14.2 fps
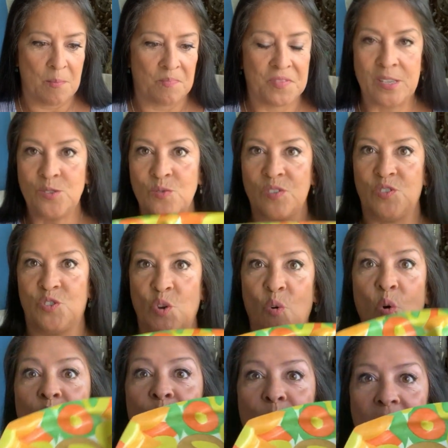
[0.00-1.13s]
This one's
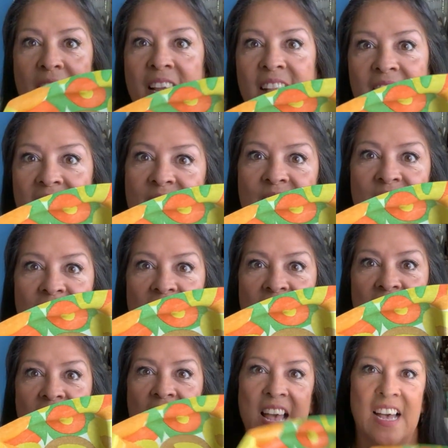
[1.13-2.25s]
already
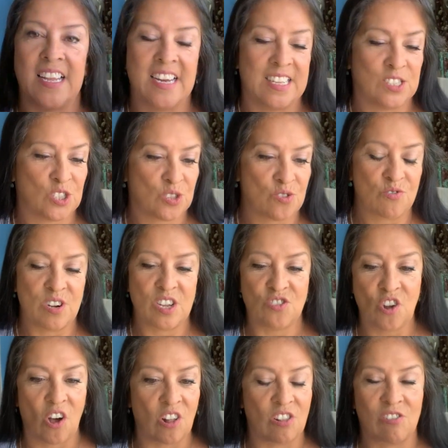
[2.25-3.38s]
listed and it's
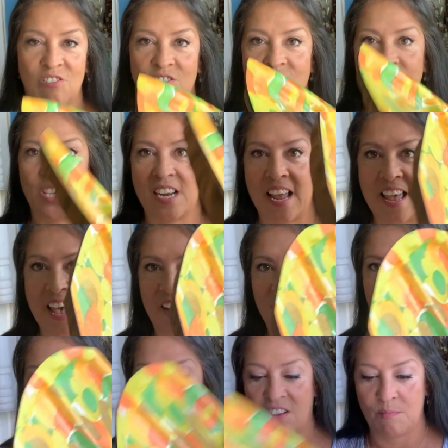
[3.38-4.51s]
$30, and I have
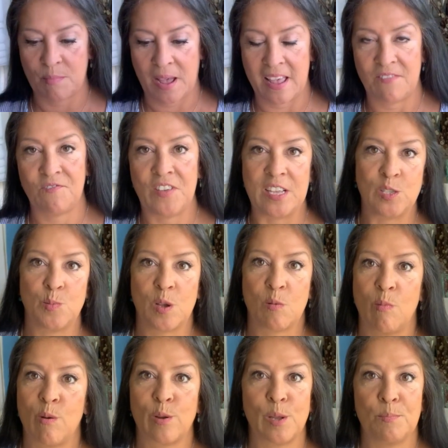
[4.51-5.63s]
it on my Facebook
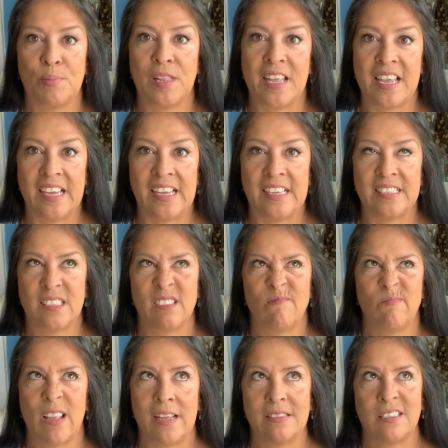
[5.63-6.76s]
Marketplace
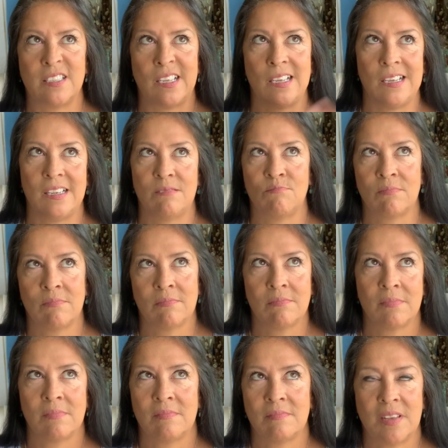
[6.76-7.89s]
and Etsy, and
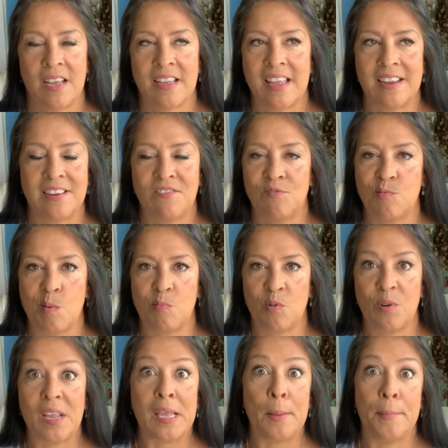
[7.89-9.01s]
I can't even
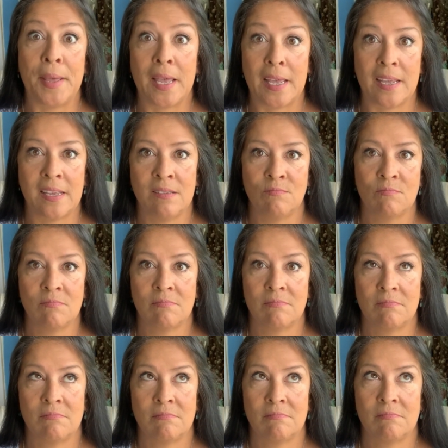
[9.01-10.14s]
remember, eBay.
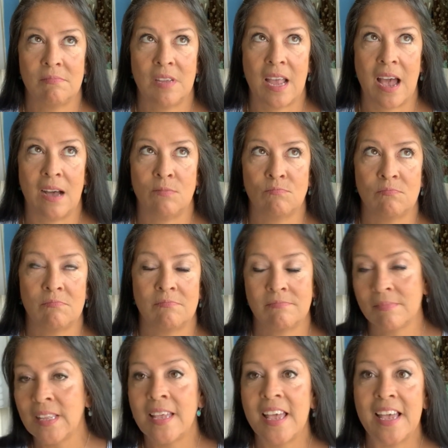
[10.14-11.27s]
Yeah.
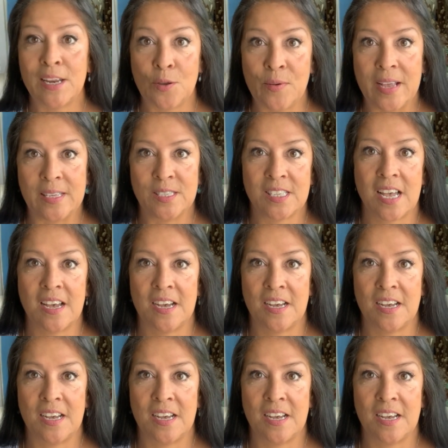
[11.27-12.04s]
Anyways,